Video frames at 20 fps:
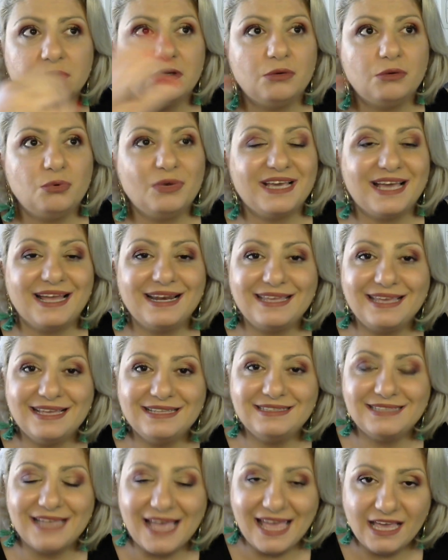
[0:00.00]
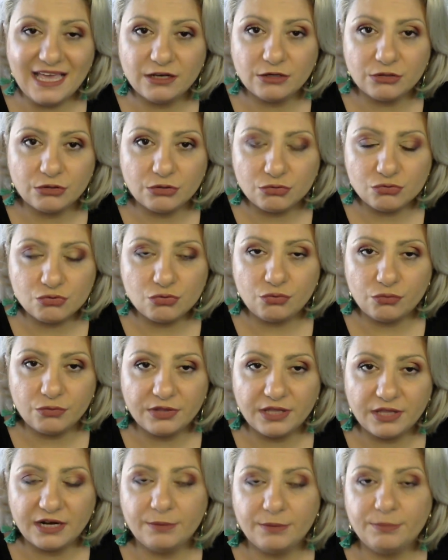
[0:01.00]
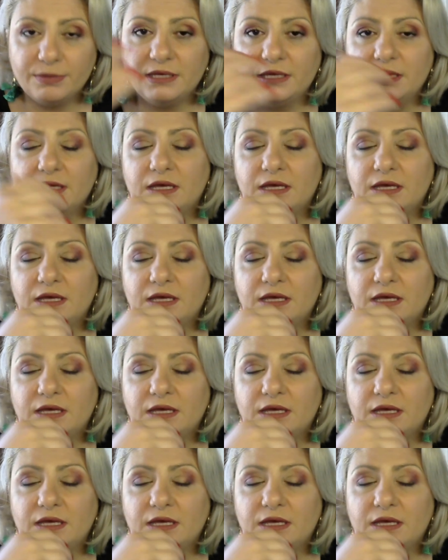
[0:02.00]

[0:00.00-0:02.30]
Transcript: We can get diagnosed through therapy